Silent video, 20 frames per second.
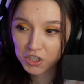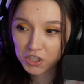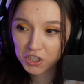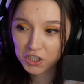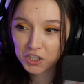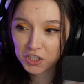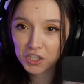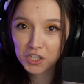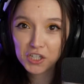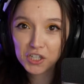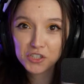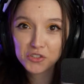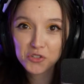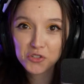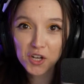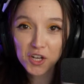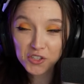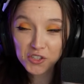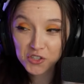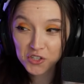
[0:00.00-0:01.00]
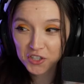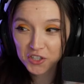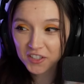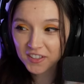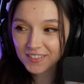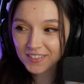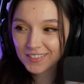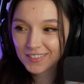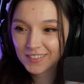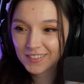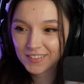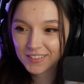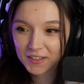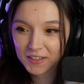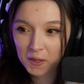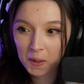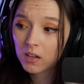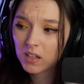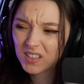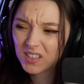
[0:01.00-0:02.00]
really judging.
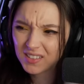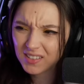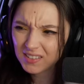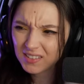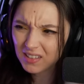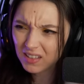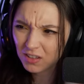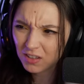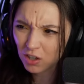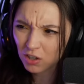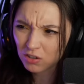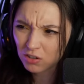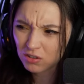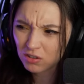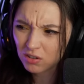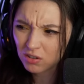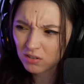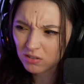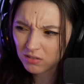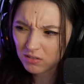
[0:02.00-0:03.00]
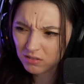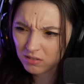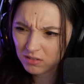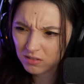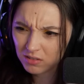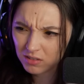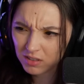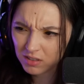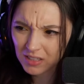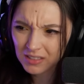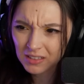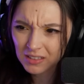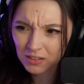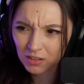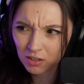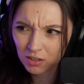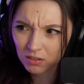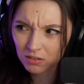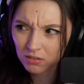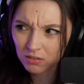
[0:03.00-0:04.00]
Is this the doctor? That's the
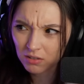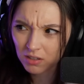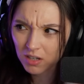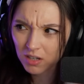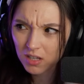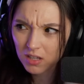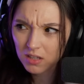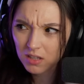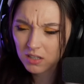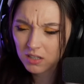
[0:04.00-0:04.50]
doctor, right?